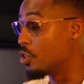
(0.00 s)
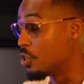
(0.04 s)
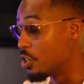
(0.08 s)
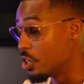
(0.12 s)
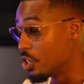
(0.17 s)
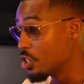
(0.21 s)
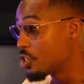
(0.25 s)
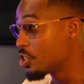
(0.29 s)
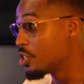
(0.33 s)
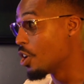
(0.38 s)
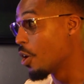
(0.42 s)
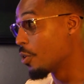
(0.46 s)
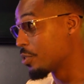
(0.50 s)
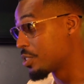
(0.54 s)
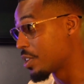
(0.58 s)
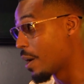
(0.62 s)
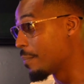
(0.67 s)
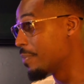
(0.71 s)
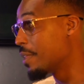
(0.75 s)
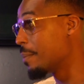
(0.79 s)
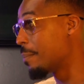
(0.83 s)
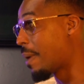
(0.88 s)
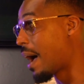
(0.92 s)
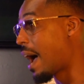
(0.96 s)
just know
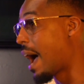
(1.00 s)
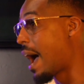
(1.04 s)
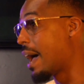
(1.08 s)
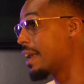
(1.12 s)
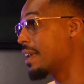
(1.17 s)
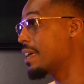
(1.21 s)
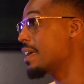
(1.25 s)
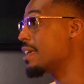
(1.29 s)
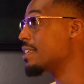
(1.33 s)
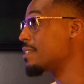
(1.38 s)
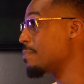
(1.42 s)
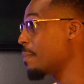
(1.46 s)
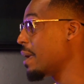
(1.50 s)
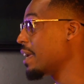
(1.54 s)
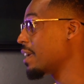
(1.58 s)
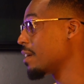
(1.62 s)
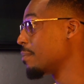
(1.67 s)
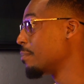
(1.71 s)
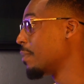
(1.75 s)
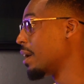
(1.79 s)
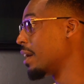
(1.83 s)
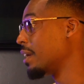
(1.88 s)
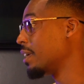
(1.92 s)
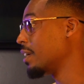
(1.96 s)
something behind it is
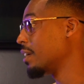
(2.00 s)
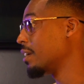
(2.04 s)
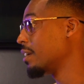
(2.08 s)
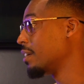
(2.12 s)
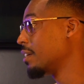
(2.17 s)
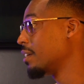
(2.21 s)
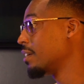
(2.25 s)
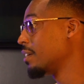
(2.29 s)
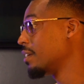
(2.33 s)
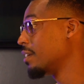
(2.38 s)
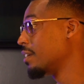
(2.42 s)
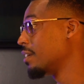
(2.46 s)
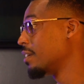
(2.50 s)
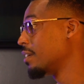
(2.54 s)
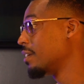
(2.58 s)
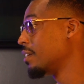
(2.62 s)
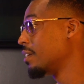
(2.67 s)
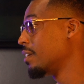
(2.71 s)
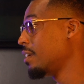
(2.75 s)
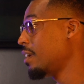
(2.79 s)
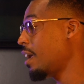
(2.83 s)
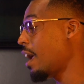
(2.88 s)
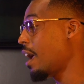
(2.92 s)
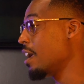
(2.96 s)
making money. Yeah.
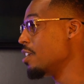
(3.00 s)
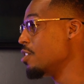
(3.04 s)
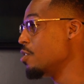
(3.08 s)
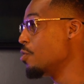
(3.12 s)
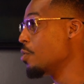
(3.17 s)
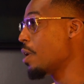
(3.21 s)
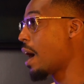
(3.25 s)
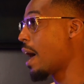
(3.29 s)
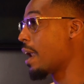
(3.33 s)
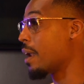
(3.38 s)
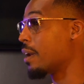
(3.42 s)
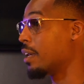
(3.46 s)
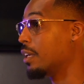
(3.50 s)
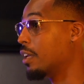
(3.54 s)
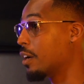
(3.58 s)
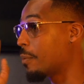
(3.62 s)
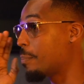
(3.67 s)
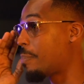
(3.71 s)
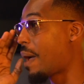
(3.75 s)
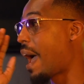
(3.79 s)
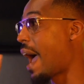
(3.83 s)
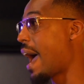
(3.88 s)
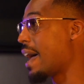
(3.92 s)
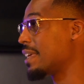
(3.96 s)
And you gotta
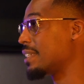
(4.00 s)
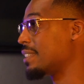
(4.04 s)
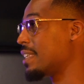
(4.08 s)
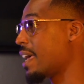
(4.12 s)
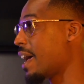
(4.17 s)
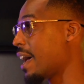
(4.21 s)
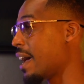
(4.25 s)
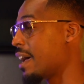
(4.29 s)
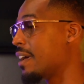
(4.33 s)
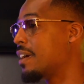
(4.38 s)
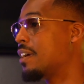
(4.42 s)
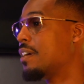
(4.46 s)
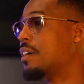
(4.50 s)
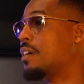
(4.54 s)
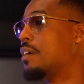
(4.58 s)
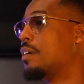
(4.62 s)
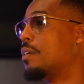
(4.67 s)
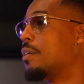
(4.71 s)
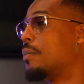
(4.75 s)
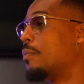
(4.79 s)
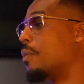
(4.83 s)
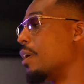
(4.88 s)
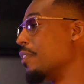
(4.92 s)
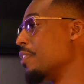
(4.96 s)
look past that.
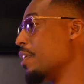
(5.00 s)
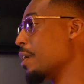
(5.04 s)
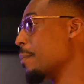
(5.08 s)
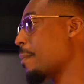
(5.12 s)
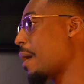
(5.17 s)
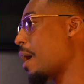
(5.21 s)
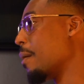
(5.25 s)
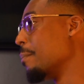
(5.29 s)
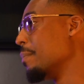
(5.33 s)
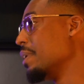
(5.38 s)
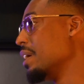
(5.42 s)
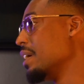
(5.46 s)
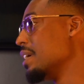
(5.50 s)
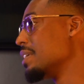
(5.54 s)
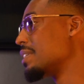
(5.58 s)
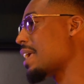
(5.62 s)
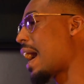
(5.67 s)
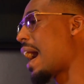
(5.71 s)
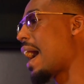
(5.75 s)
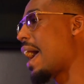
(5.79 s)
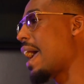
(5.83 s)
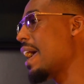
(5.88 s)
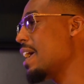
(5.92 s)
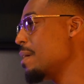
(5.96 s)
One thing about me is
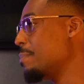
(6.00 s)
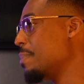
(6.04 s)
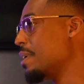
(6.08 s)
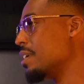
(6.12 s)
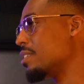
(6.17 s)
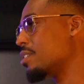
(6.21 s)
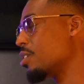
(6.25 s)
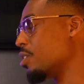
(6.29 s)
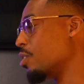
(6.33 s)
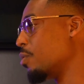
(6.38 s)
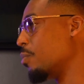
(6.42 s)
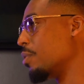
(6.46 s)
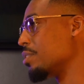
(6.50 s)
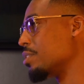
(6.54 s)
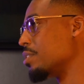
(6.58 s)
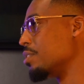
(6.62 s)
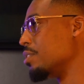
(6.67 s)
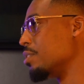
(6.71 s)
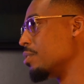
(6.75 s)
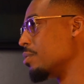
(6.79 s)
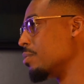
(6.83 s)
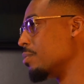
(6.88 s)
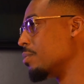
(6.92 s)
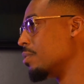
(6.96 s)
I hate being told what to
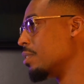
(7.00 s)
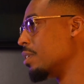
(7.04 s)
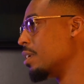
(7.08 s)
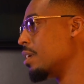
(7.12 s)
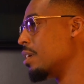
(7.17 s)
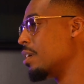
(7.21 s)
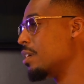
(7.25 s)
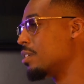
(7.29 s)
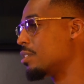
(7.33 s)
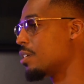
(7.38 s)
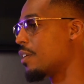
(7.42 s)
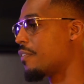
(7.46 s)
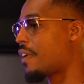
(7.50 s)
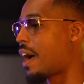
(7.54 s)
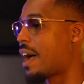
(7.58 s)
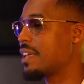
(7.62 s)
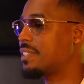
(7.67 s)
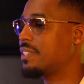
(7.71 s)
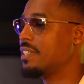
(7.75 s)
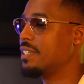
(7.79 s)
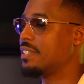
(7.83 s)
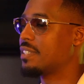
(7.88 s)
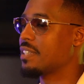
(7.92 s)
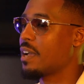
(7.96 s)
do. So if I
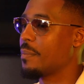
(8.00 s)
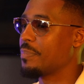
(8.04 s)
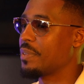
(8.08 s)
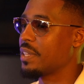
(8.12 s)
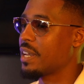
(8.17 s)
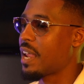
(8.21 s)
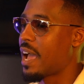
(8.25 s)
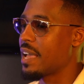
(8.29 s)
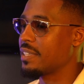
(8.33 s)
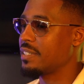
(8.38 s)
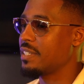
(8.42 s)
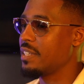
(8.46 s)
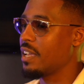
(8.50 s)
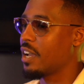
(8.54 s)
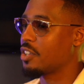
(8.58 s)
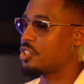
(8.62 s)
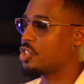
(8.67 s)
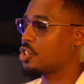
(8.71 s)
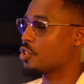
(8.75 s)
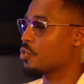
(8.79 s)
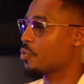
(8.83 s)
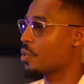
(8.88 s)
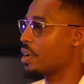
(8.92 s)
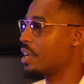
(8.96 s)
see something, I see a
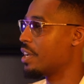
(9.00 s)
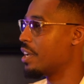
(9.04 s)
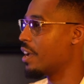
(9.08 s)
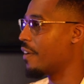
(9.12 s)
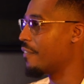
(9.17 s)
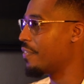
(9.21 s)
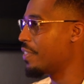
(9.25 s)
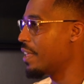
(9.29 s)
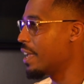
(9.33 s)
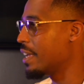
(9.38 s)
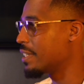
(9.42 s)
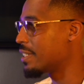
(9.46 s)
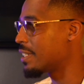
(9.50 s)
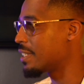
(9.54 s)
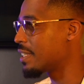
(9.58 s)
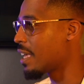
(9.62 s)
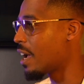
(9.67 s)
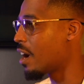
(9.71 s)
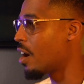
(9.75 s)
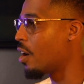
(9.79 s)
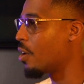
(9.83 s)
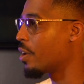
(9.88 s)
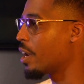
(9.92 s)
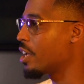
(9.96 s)
trend of things, it's
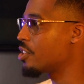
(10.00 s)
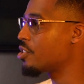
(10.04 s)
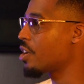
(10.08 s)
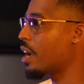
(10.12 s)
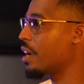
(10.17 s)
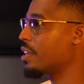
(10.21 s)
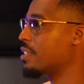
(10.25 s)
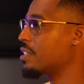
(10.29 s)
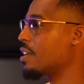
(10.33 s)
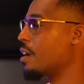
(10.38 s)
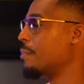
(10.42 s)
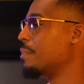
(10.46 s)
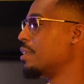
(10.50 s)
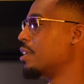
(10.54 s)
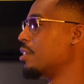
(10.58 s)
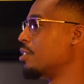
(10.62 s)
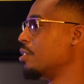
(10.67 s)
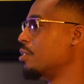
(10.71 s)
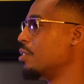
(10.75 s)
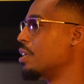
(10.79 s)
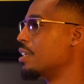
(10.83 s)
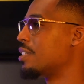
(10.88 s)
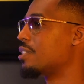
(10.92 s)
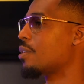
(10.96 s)
like, oh, they're trying to tell me to
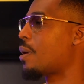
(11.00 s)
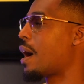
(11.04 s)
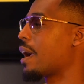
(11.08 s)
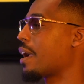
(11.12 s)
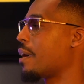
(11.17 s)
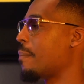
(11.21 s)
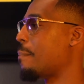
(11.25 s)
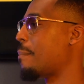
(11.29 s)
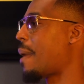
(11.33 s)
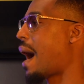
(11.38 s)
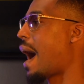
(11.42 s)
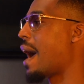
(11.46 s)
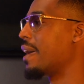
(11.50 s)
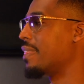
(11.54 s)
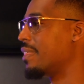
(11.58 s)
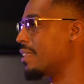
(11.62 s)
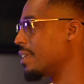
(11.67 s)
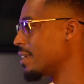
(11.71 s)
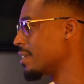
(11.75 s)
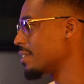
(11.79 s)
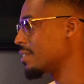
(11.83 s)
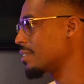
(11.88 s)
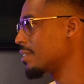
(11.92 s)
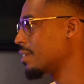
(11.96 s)
do this so I can buy
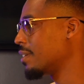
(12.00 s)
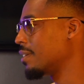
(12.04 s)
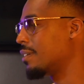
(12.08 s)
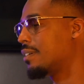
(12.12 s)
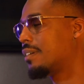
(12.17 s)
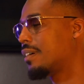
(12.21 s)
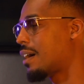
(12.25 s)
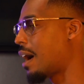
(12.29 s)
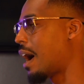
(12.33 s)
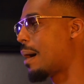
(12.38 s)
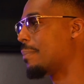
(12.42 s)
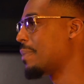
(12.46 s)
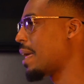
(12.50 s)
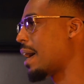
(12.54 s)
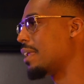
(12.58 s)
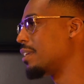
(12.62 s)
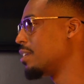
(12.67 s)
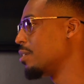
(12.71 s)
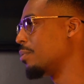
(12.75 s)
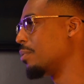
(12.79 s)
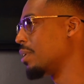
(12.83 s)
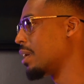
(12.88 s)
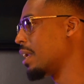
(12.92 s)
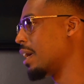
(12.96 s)
this. I'm
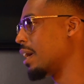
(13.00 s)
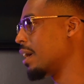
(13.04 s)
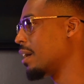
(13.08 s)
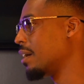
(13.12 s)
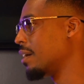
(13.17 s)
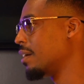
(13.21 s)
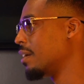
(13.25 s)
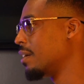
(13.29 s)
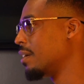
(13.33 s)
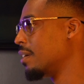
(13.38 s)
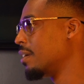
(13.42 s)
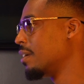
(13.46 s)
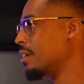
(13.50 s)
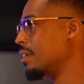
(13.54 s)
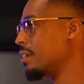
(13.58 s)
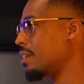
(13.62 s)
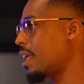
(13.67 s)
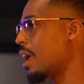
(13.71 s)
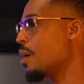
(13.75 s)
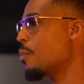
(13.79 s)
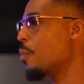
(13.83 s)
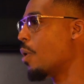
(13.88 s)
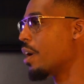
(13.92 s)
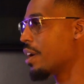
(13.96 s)
not doing that.
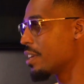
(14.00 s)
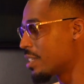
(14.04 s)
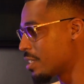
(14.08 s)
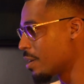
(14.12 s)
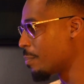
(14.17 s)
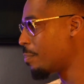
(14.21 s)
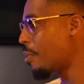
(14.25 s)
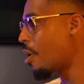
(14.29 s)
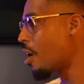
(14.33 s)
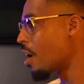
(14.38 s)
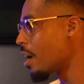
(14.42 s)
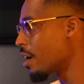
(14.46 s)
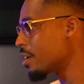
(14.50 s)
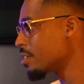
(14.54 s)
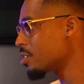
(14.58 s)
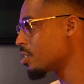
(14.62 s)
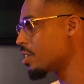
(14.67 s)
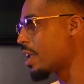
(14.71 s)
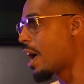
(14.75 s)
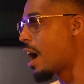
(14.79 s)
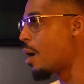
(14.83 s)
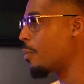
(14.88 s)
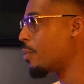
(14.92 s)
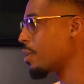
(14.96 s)
They want us apart,
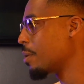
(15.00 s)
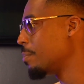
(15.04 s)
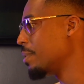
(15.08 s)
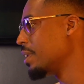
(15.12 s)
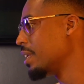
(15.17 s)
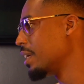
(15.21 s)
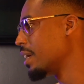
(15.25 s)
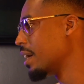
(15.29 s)
so now I want to be